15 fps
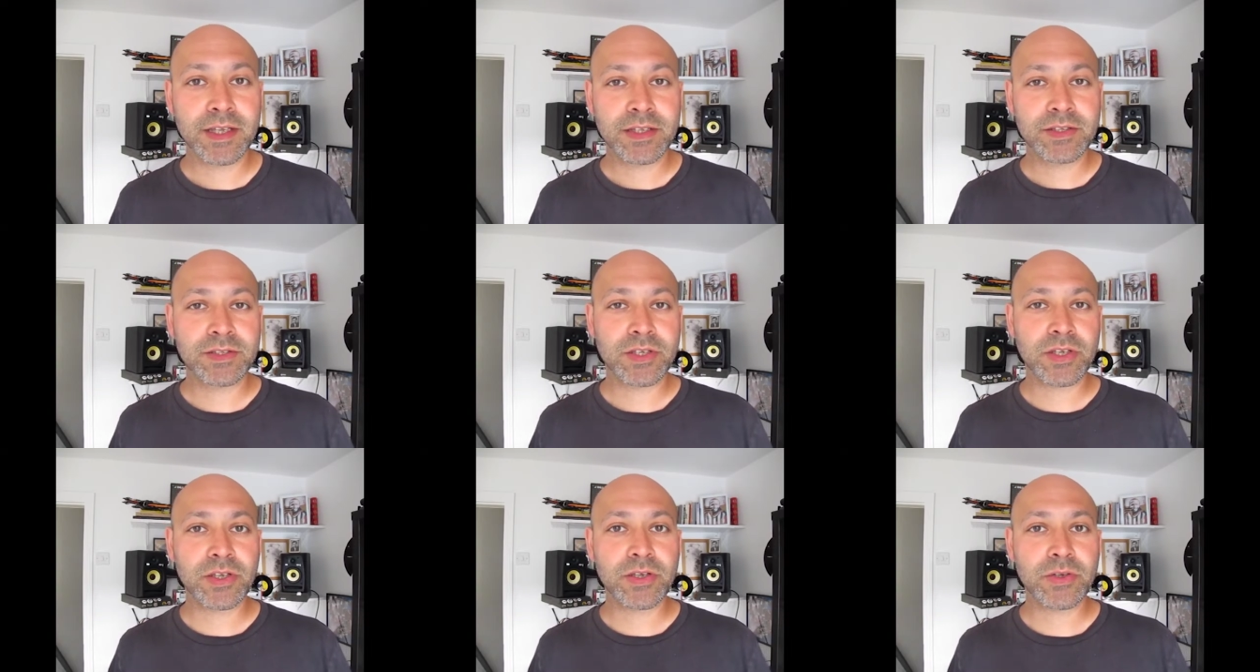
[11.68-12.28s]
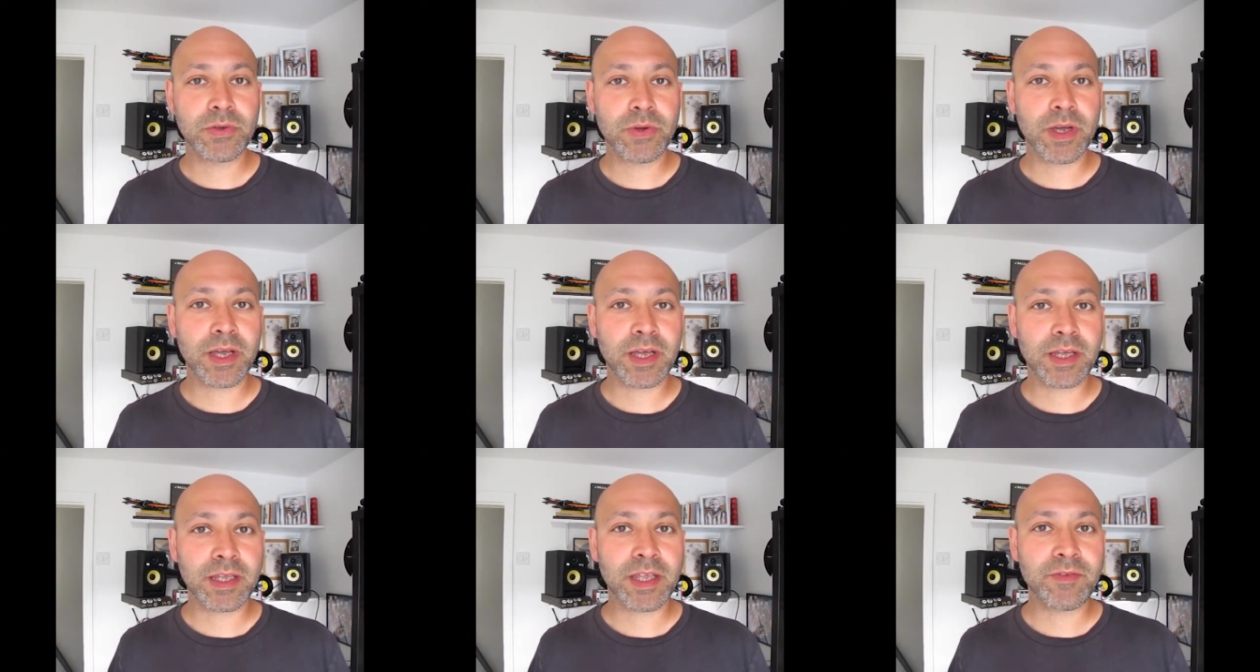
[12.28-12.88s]

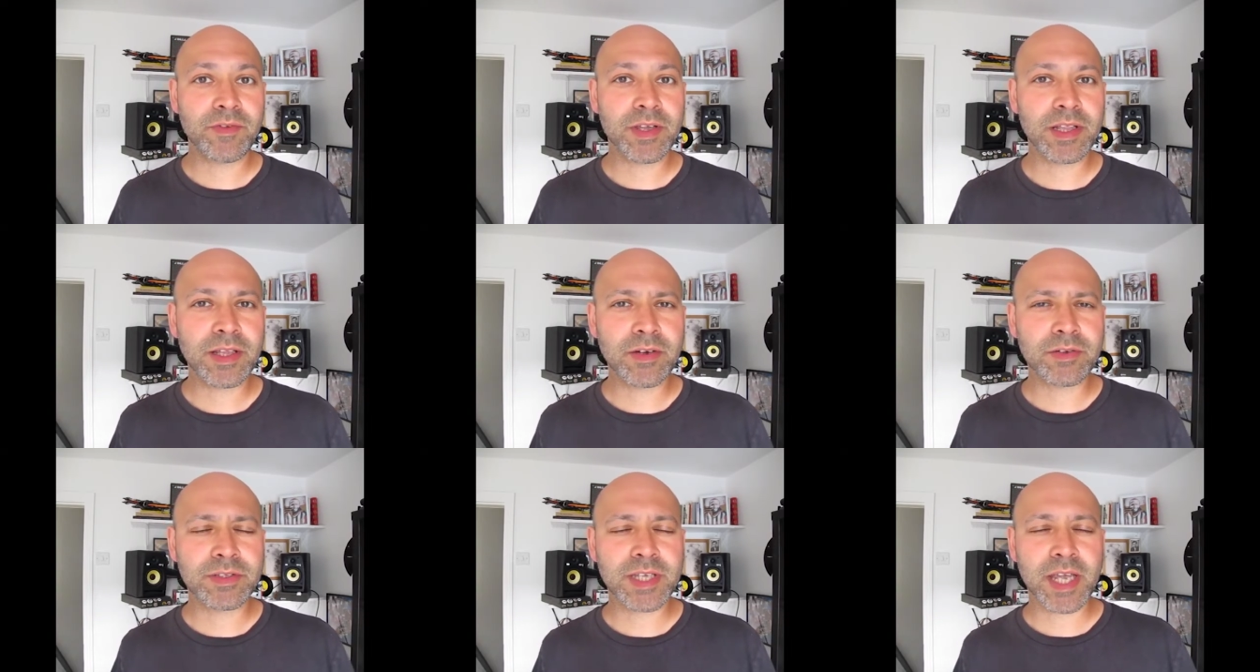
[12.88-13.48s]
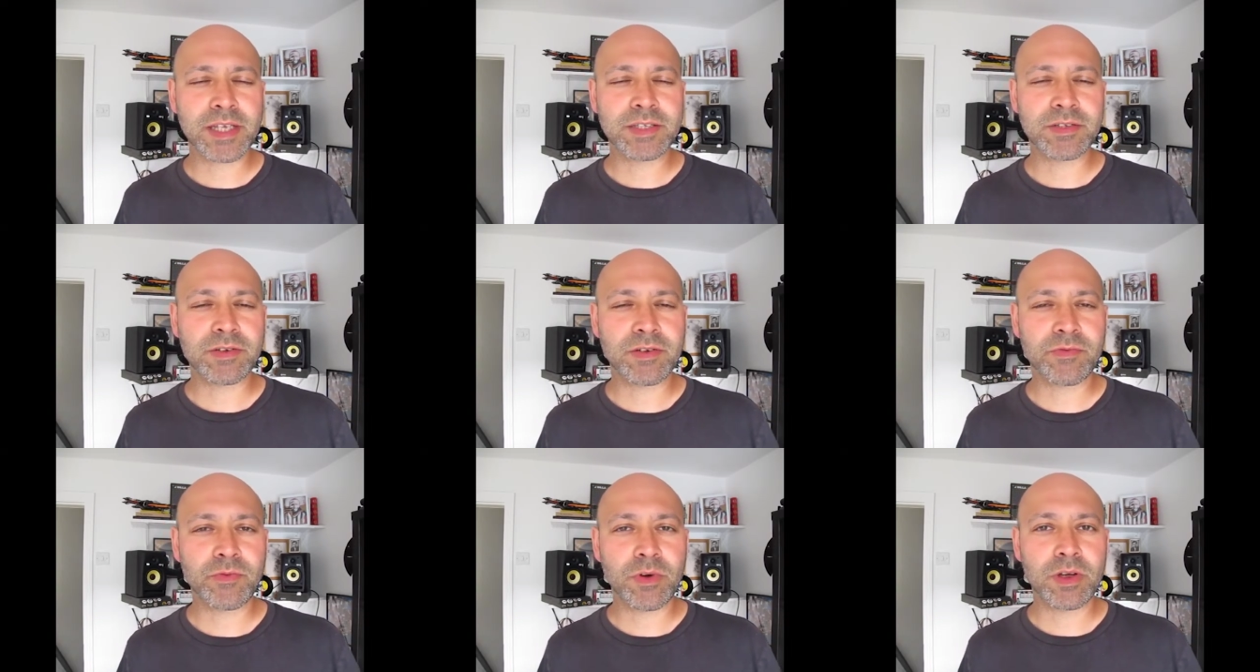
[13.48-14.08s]
to give you a little taster
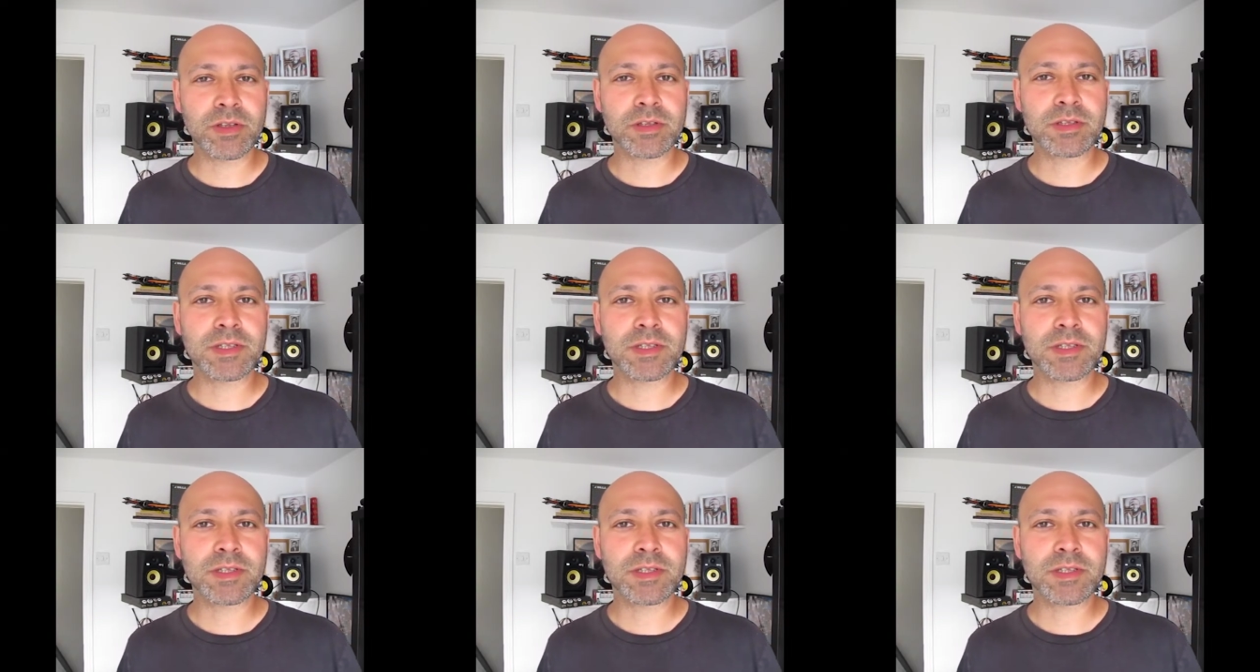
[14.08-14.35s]
of what